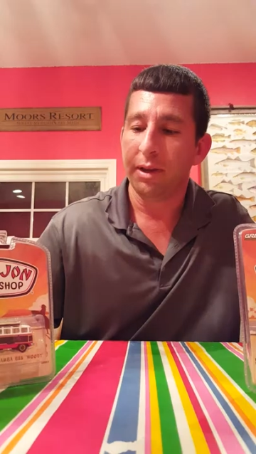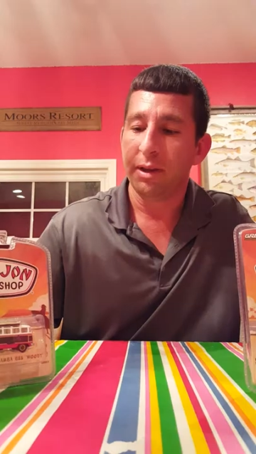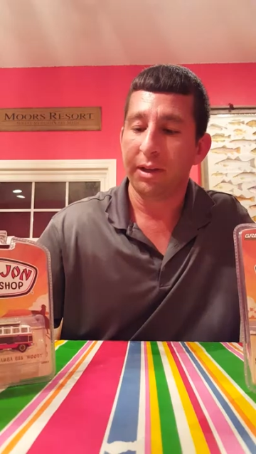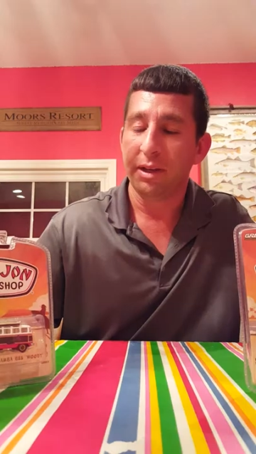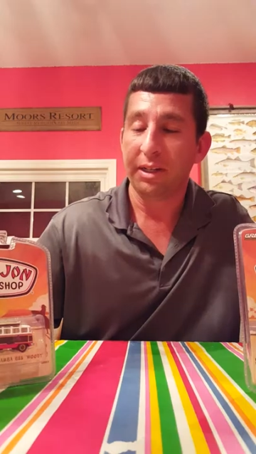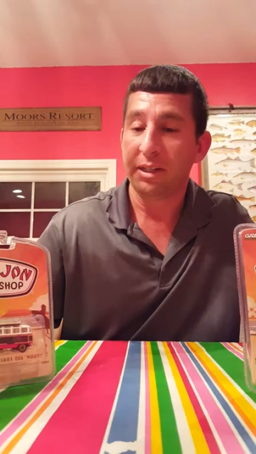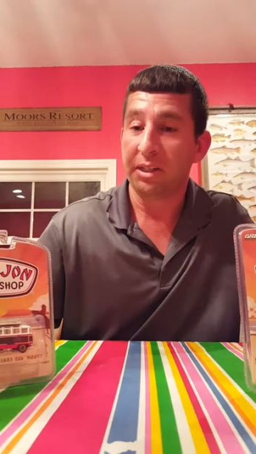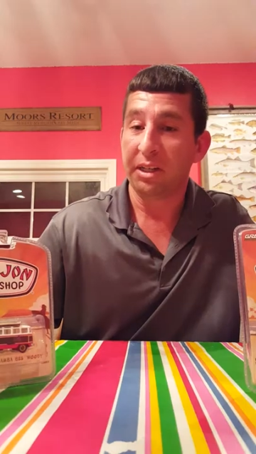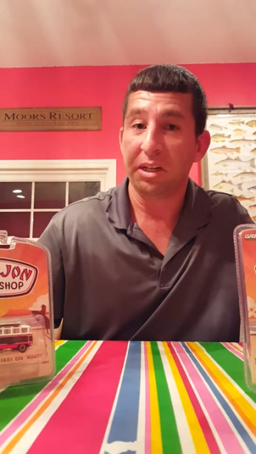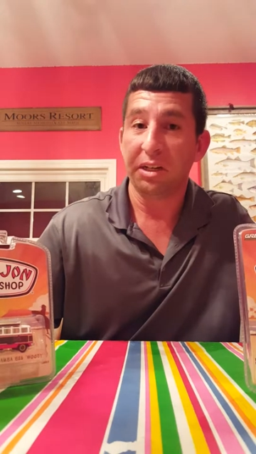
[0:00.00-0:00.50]

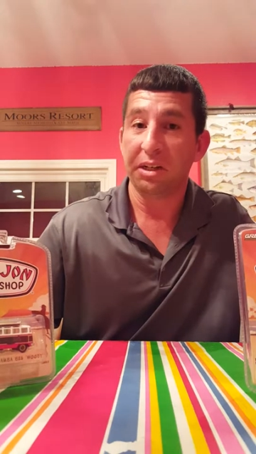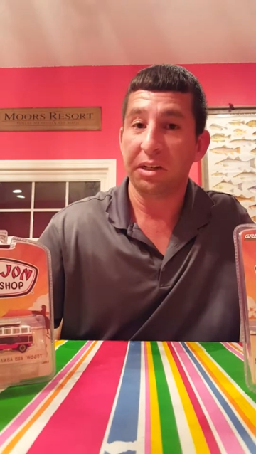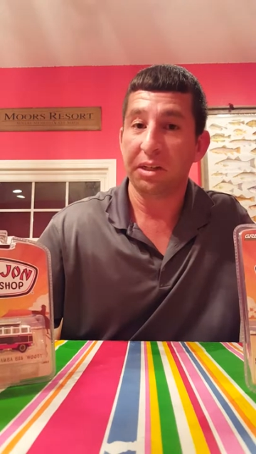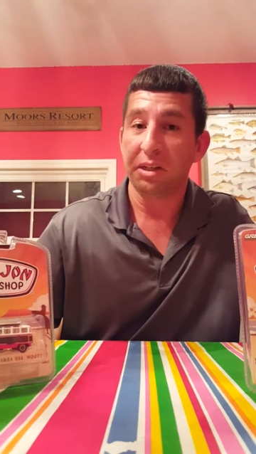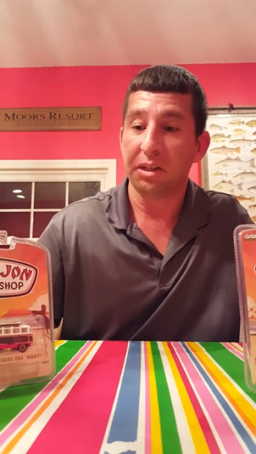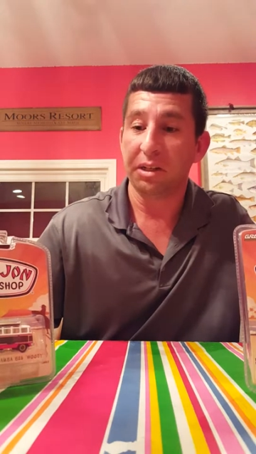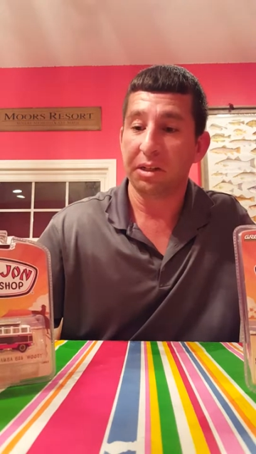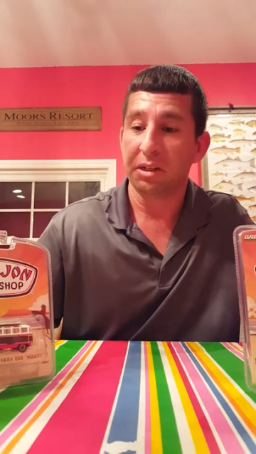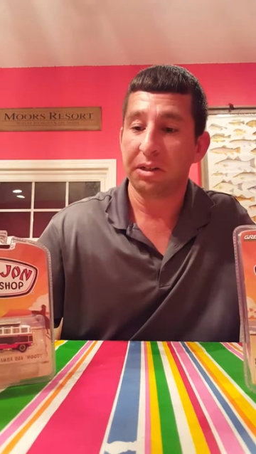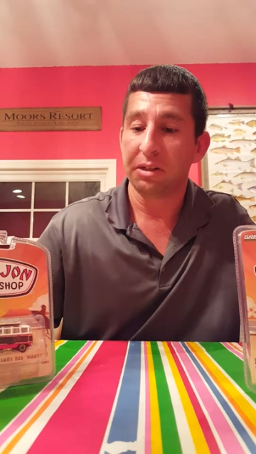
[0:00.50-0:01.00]
He
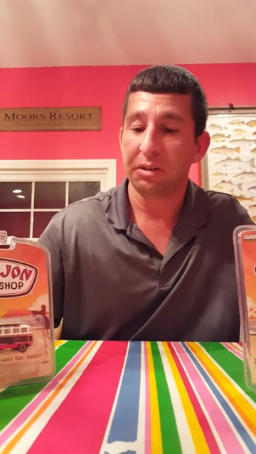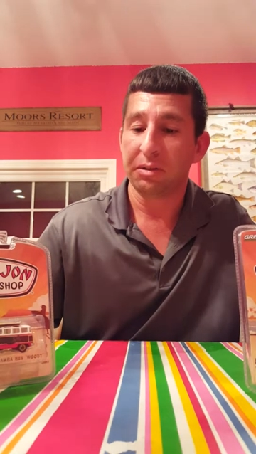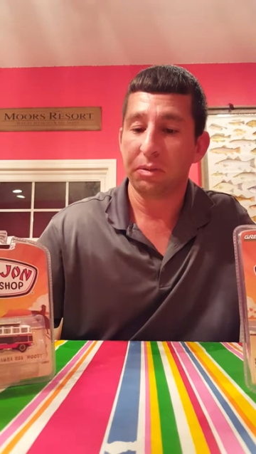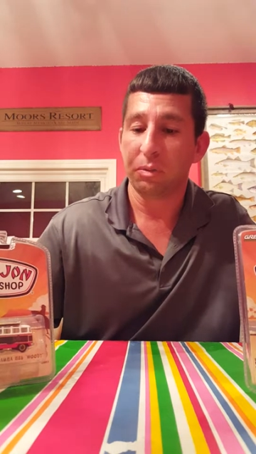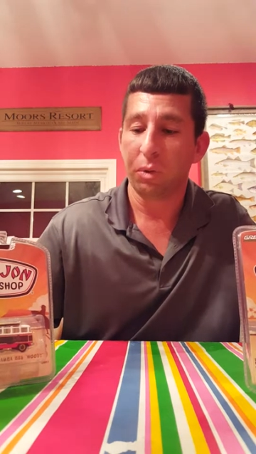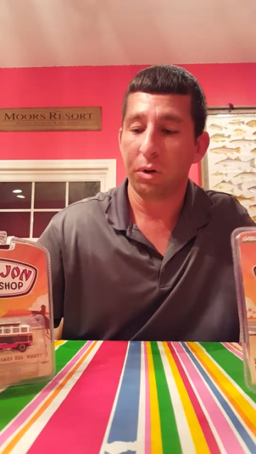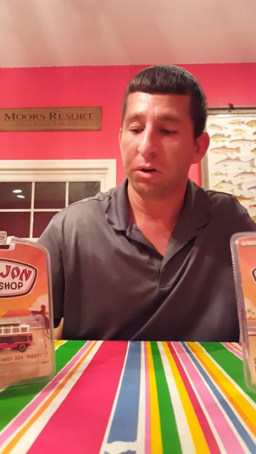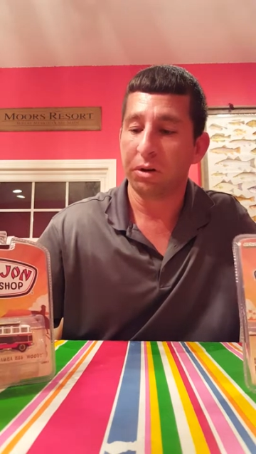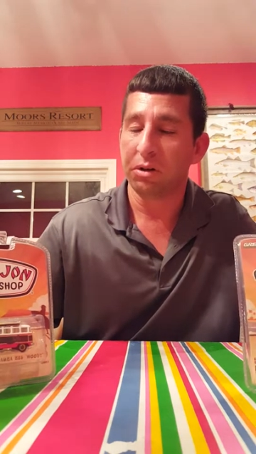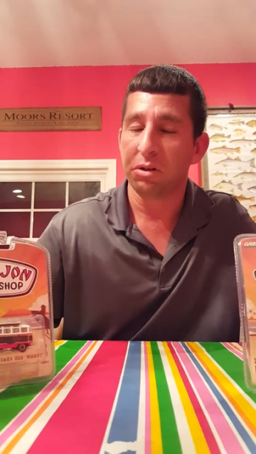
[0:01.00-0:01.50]
said the
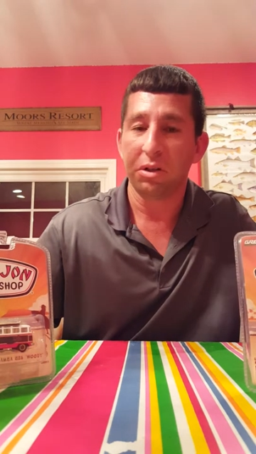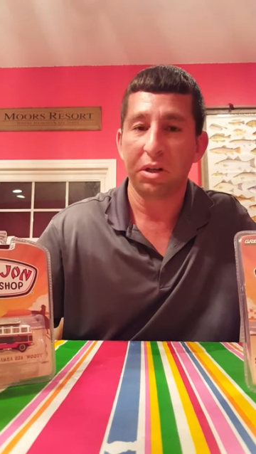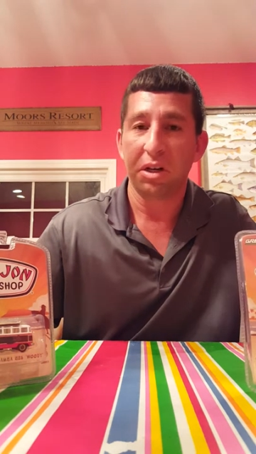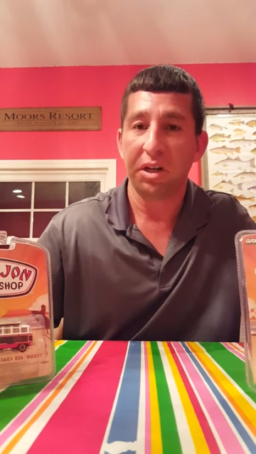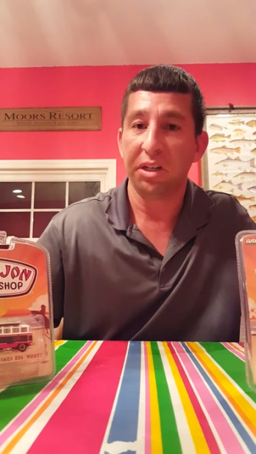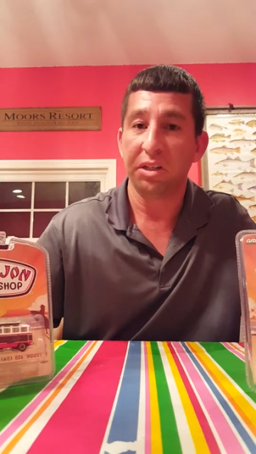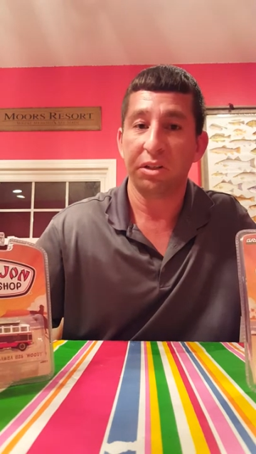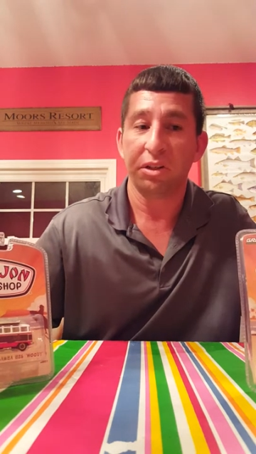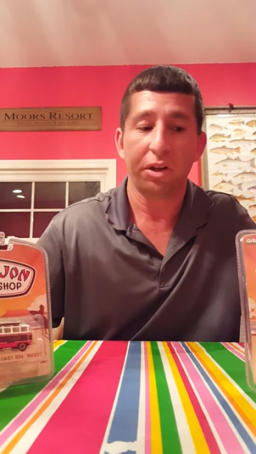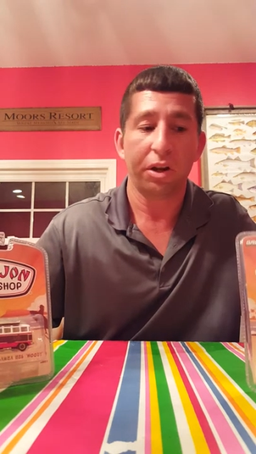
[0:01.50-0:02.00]
worker said
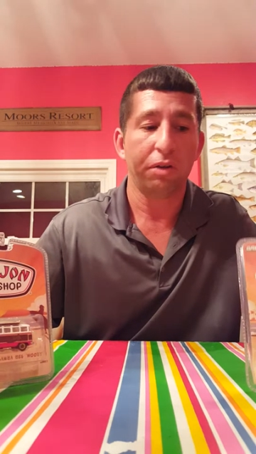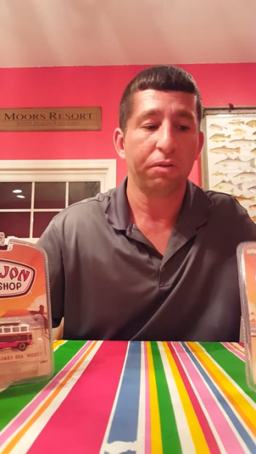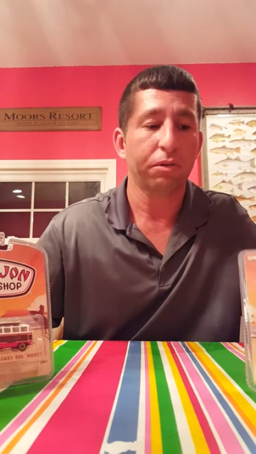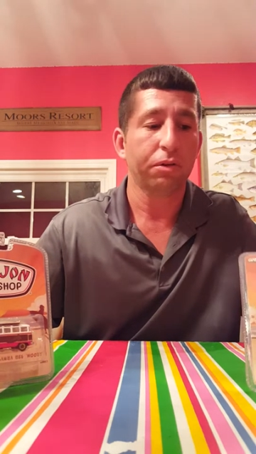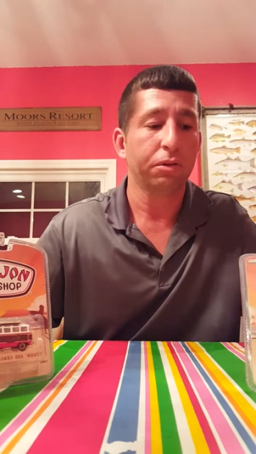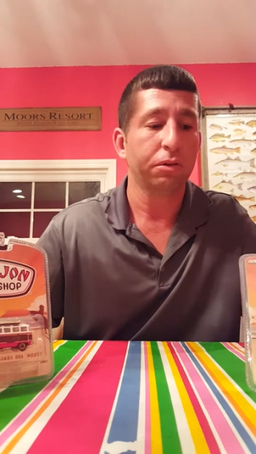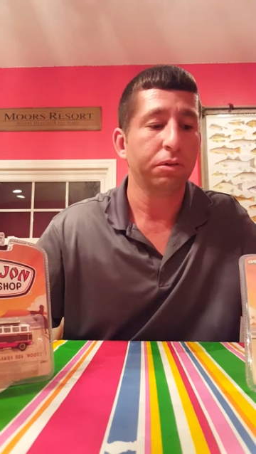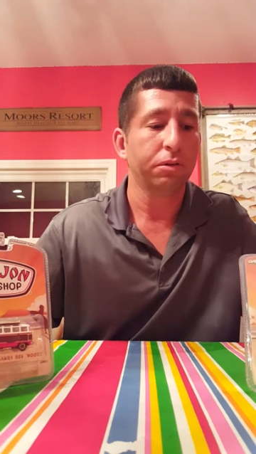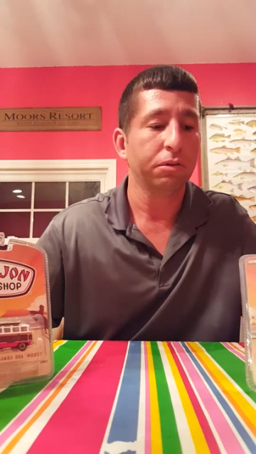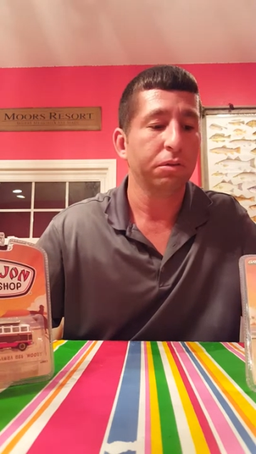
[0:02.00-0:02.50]
he's
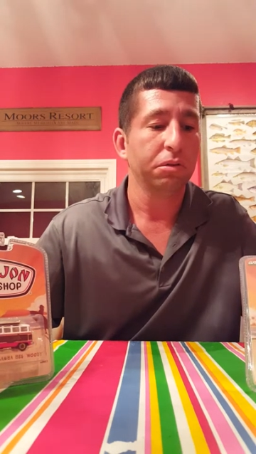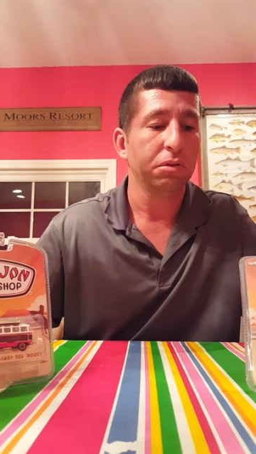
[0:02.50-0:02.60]
never,